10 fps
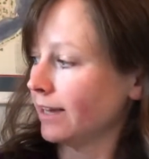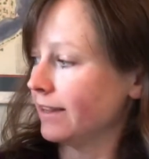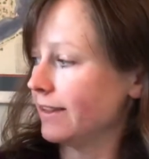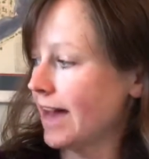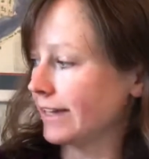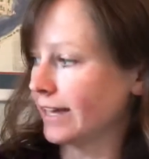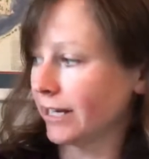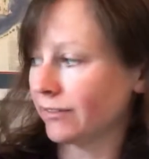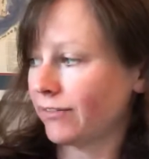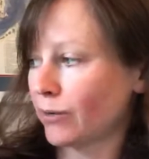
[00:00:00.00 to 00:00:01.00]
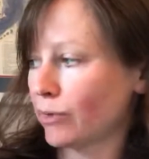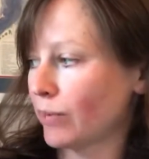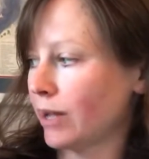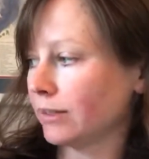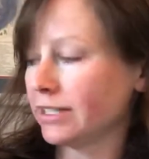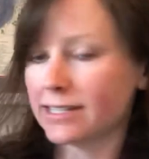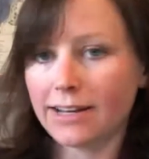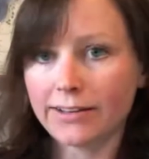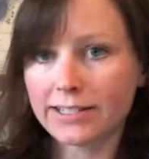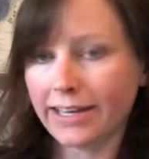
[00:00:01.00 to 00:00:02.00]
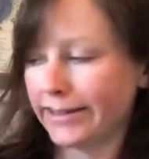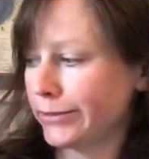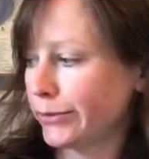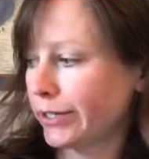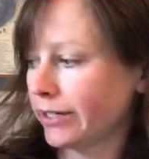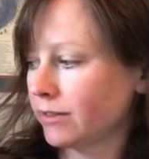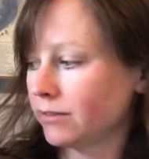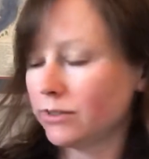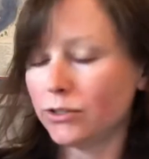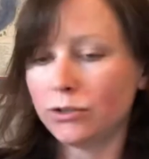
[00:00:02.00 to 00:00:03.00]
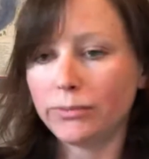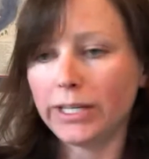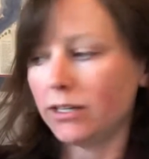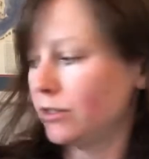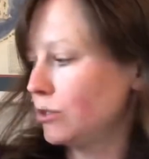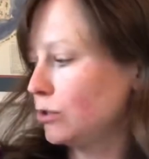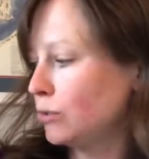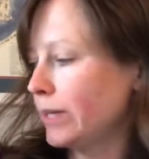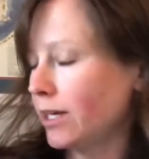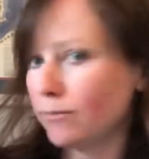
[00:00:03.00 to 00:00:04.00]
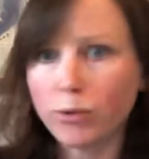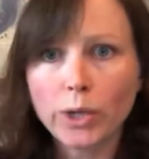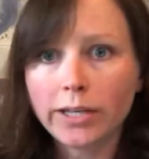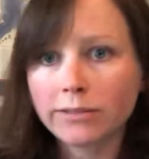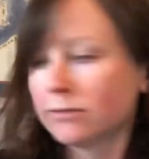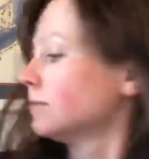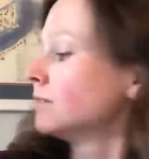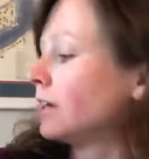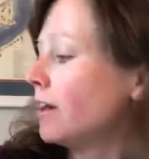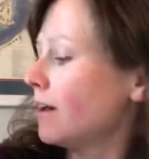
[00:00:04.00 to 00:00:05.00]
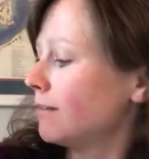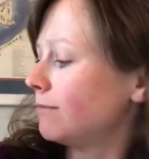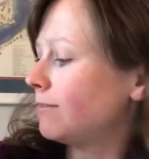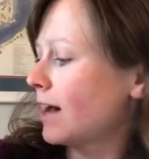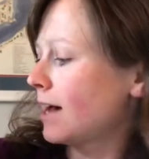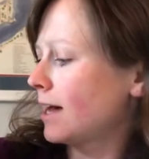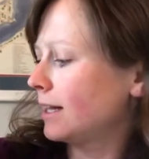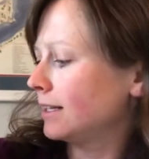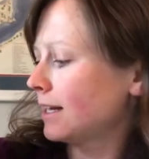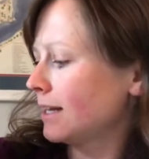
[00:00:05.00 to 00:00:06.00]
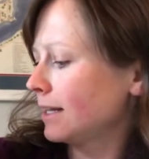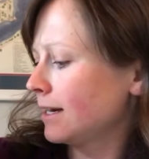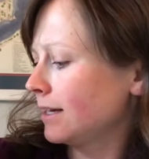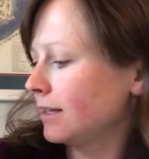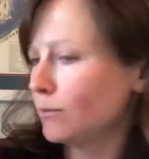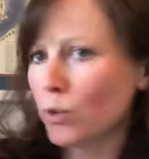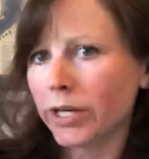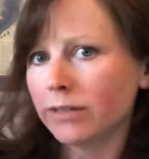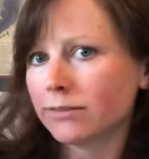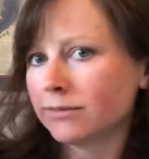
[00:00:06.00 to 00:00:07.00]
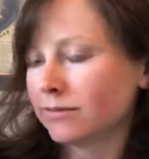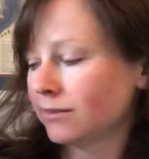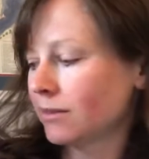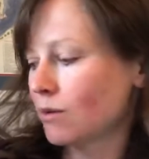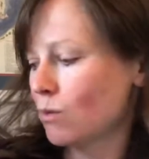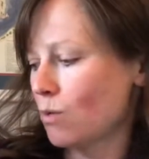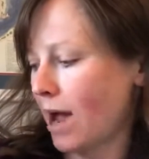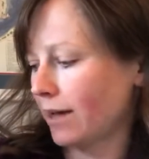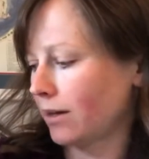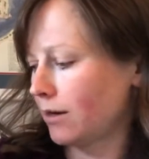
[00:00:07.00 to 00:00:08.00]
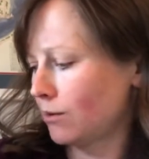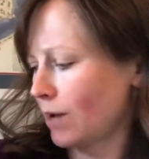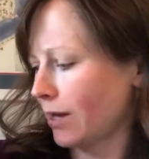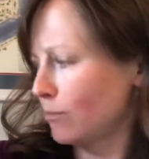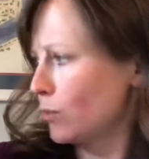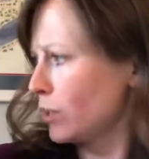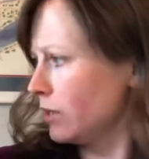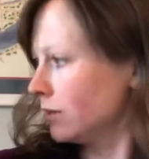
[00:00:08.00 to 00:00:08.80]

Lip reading: That night, Farmer Brown listened outside the door. Dooby Dooby boing, fa la la la boing, wacka wacka boing.